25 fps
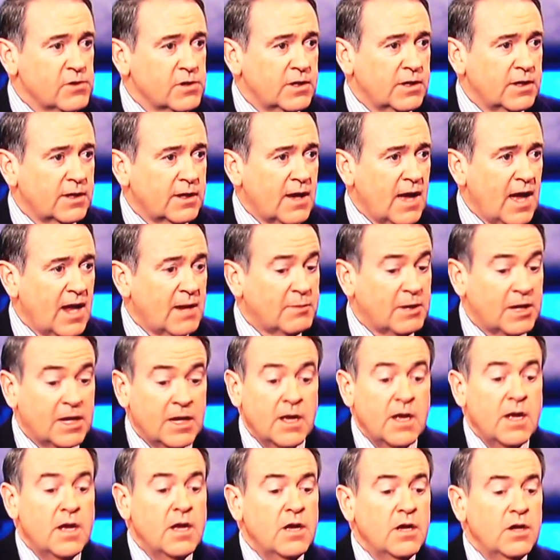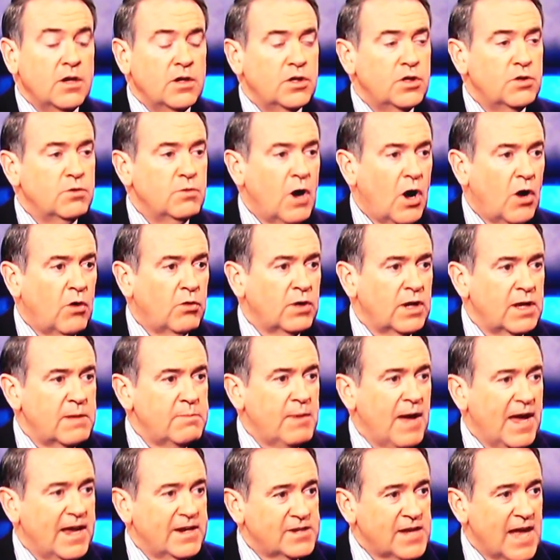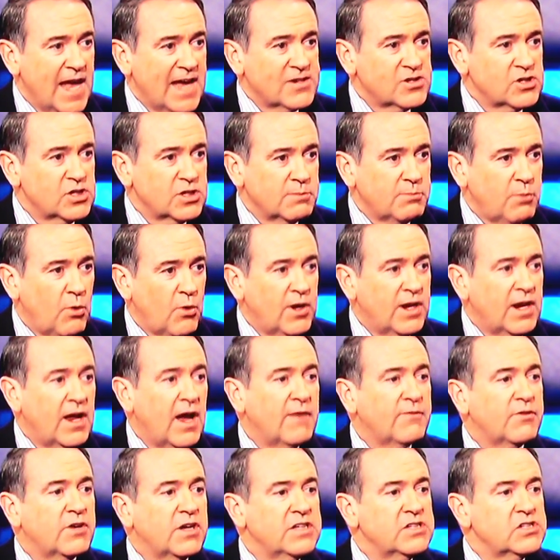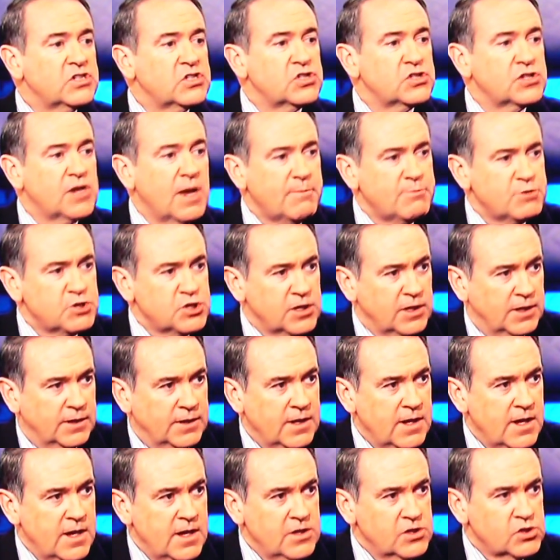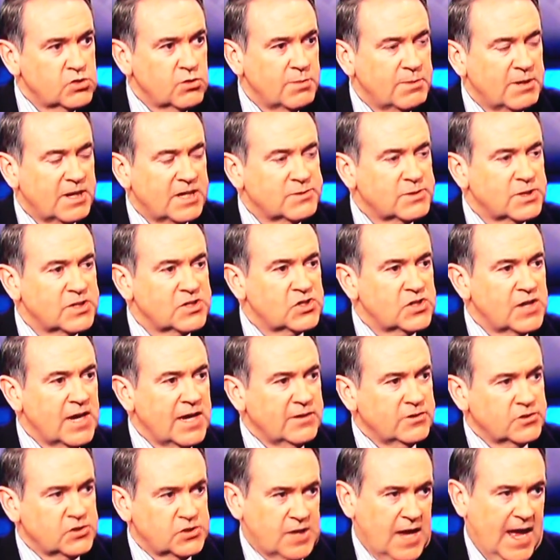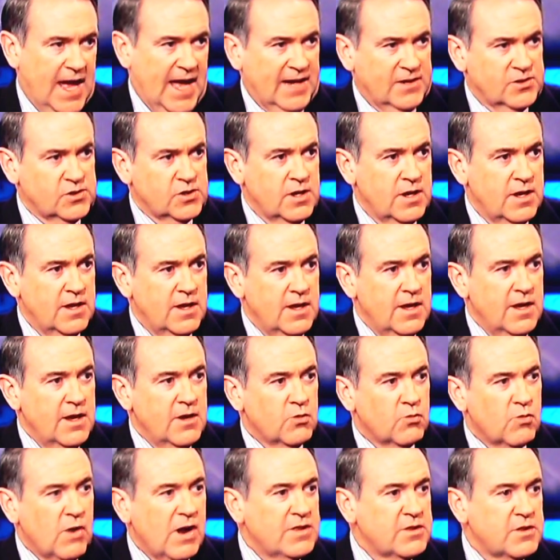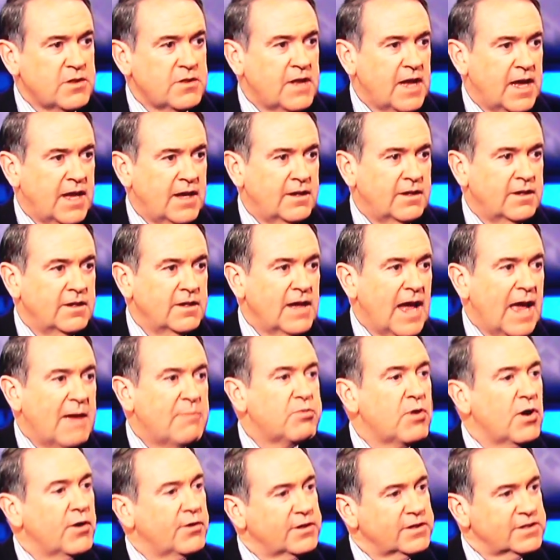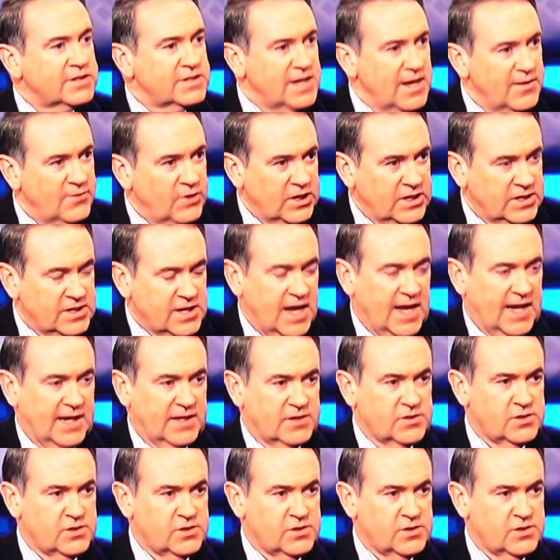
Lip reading: a good economy, you only pay tax at the point of consumption. So it becomes a sales tax rather than a productivity tax.